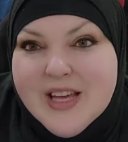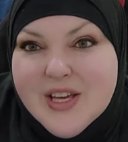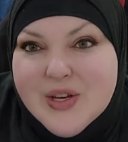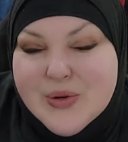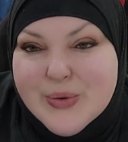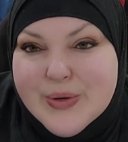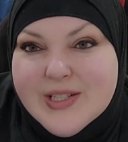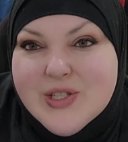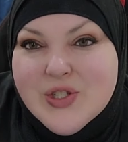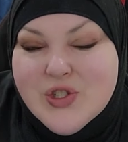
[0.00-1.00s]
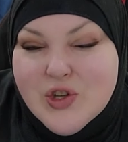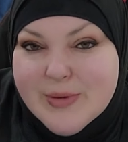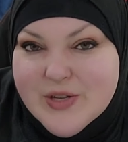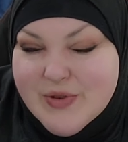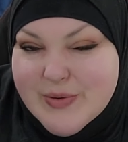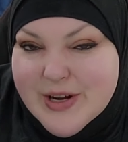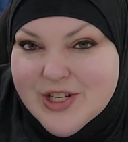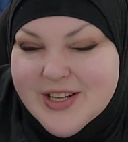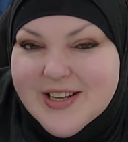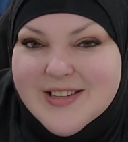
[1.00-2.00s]
Thank you so much for
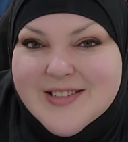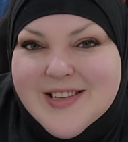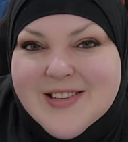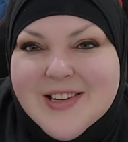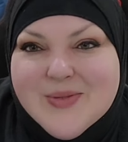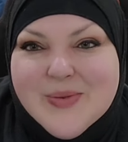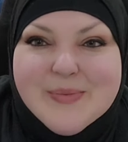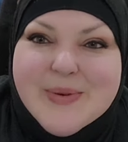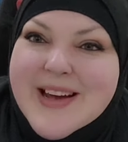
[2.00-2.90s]
watching, and I'll see you in the next one.